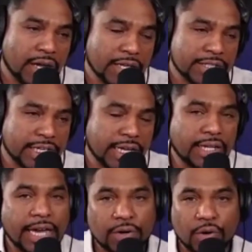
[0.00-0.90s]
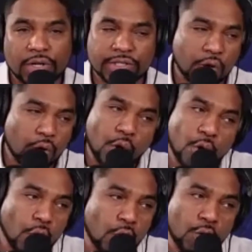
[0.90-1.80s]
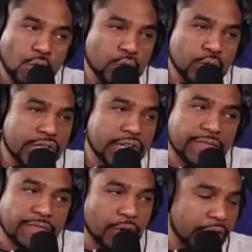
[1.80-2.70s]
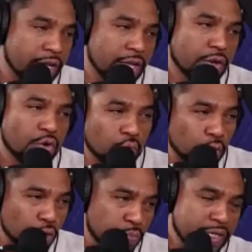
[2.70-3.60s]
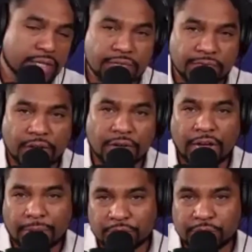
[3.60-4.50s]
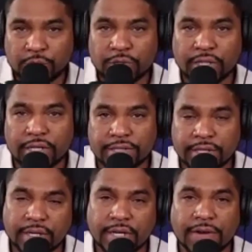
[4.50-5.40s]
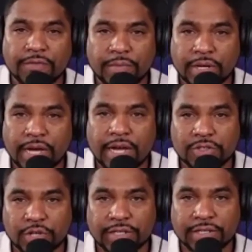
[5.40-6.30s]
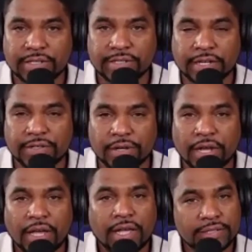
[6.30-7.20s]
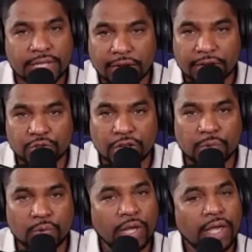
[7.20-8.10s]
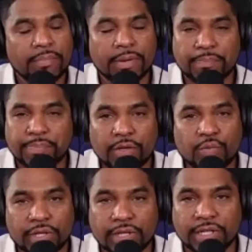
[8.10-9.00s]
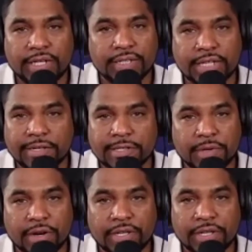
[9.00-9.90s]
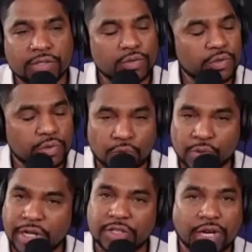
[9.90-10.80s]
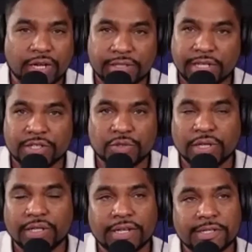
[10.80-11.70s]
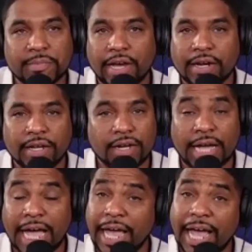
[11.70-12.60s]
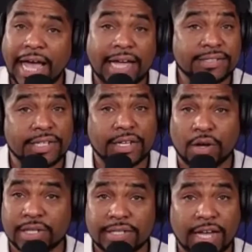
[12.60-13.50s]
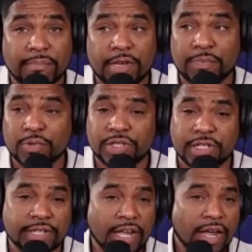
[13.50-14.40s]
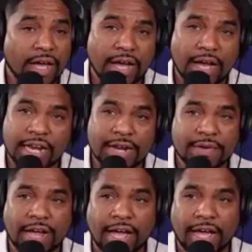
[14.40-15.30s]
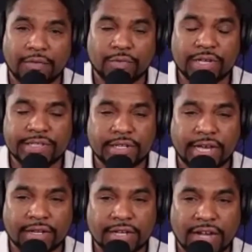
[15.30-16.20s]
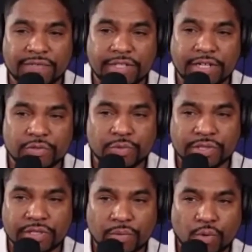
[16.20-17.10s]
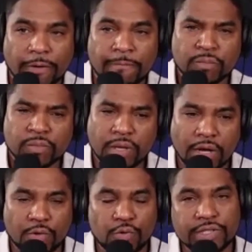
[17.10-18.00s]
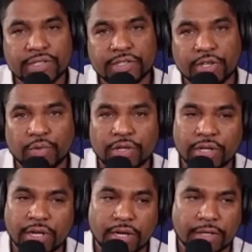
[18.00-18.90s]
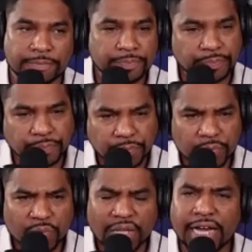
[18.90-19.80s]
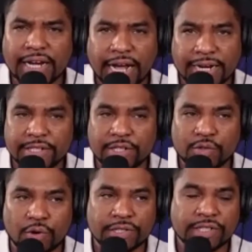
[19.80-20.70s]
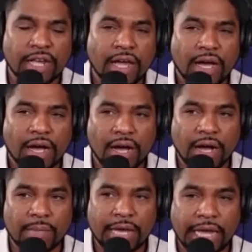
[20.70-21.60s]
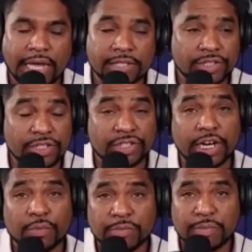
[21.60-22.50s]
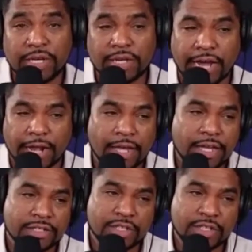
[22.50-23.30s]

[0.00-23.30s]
shed light on is a whole different grouping of opportunities in the government contracting sector. Stay out of trouble, but be willing to get that experience. Do not try to take shortcuts, man. I see it all the time. People just I recently had a conversation with someone who was considering an IT course, and she shared with me that she